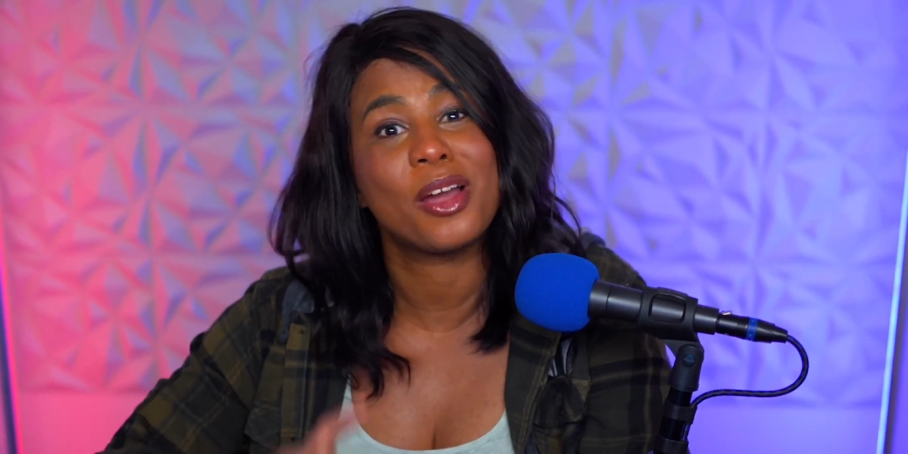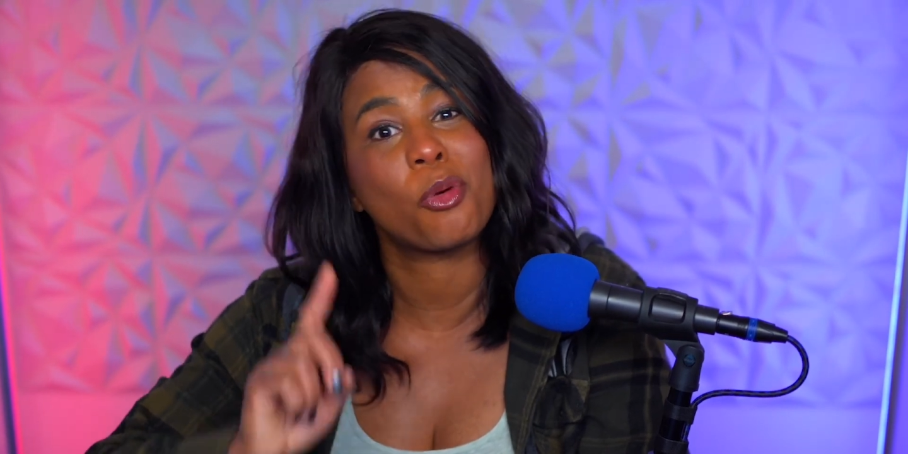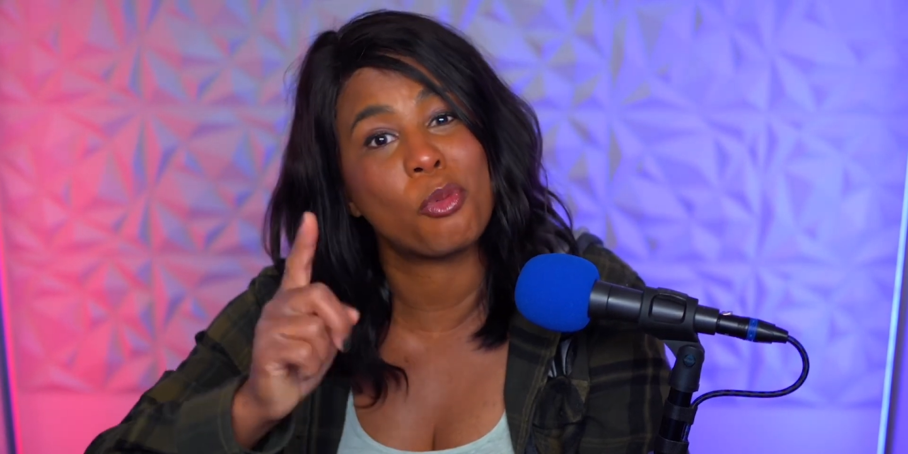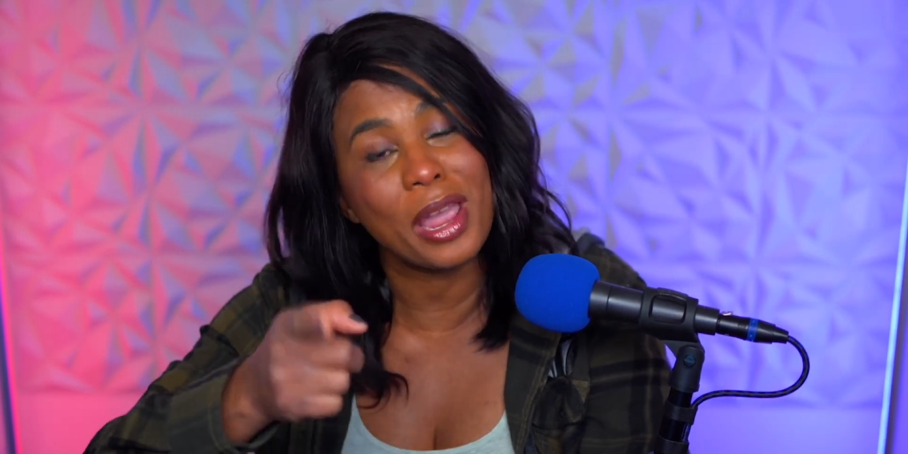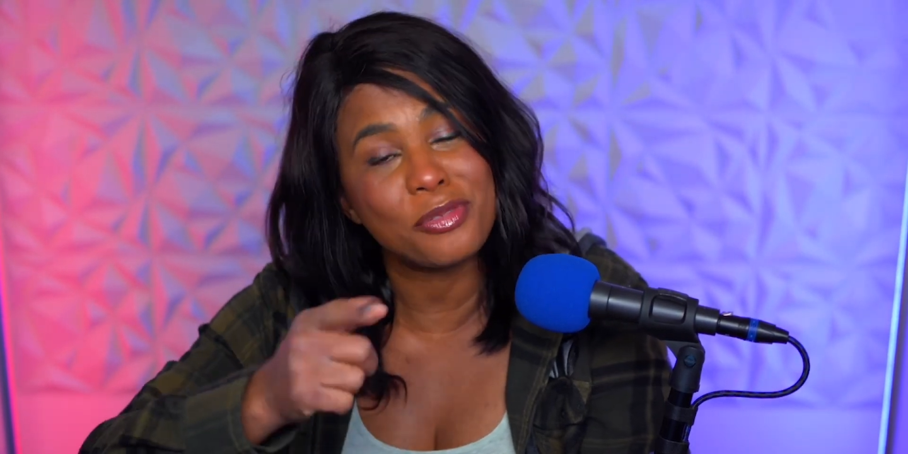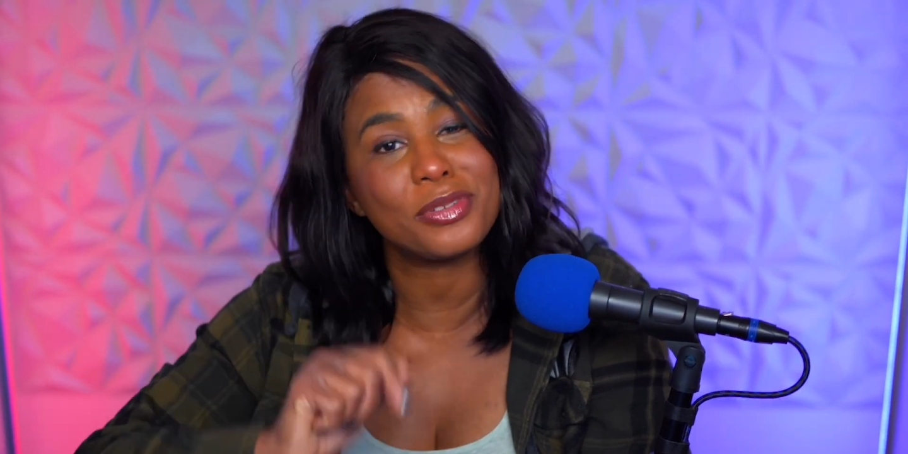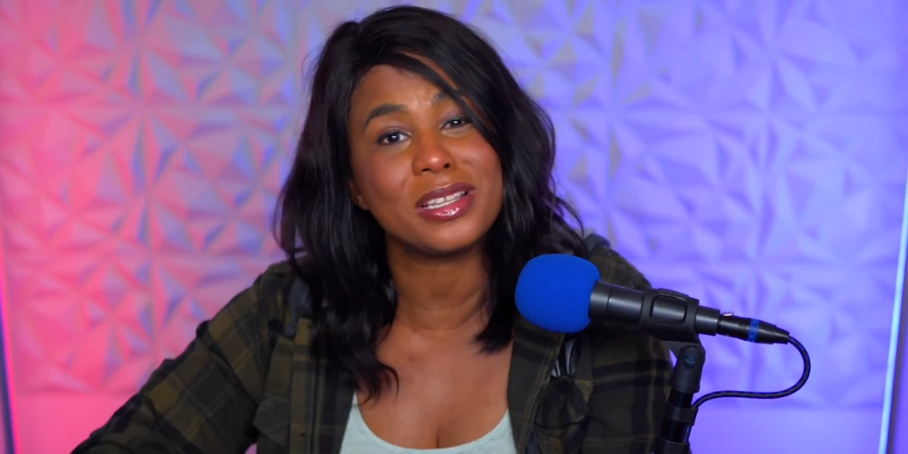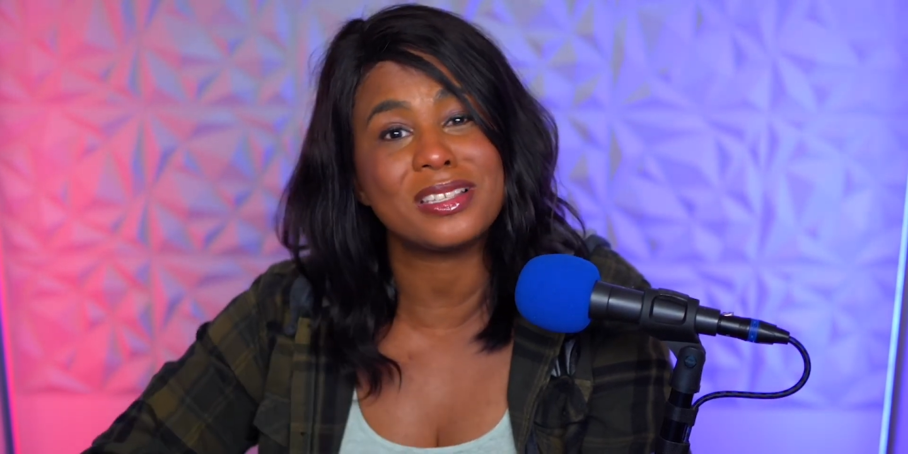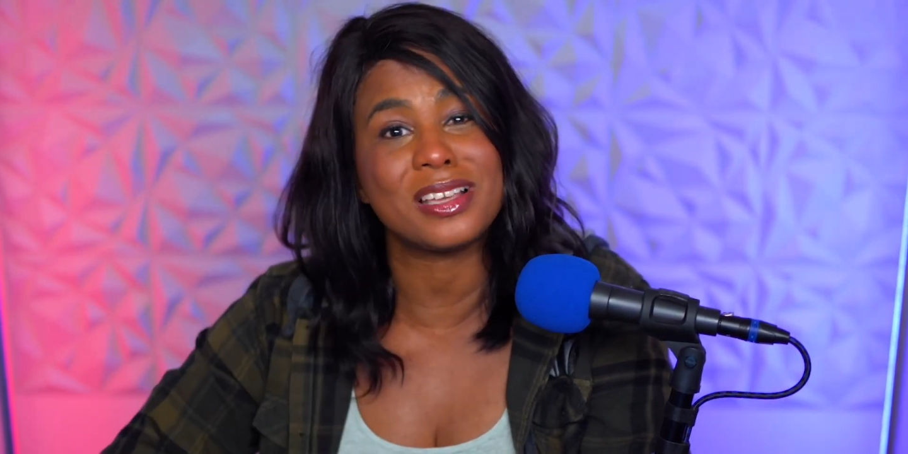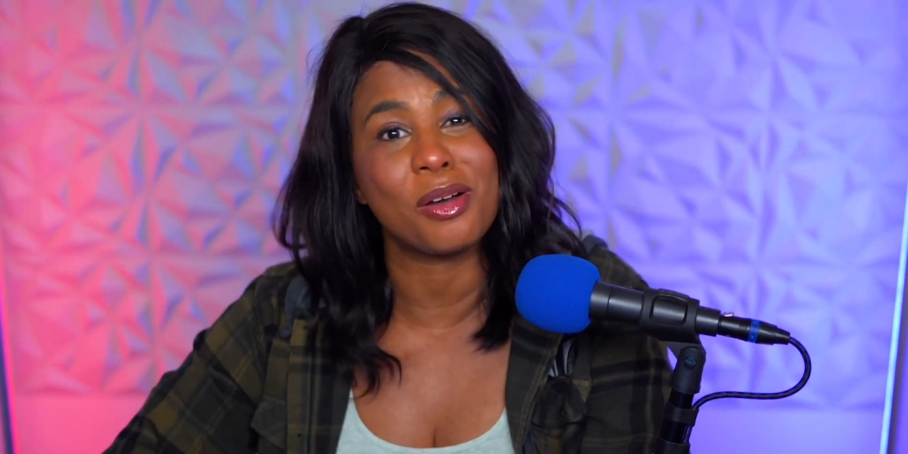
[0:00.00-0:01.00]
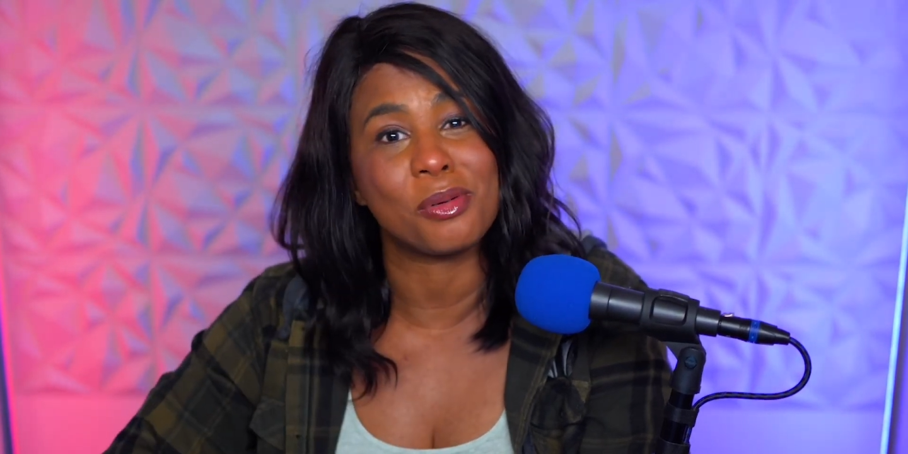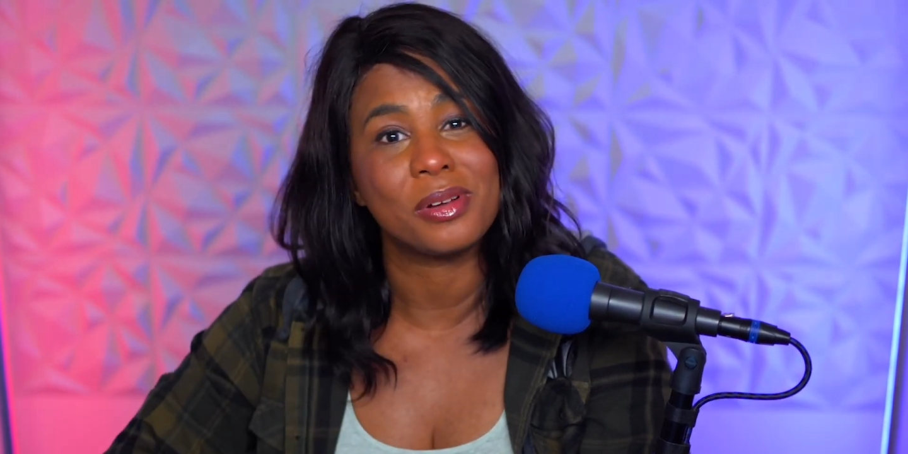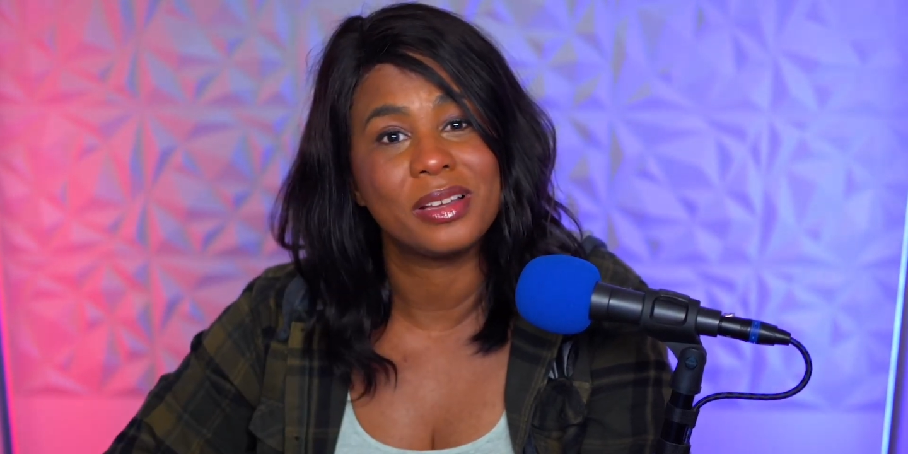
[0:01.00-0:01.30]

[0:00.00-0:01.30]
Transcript: rightfully so.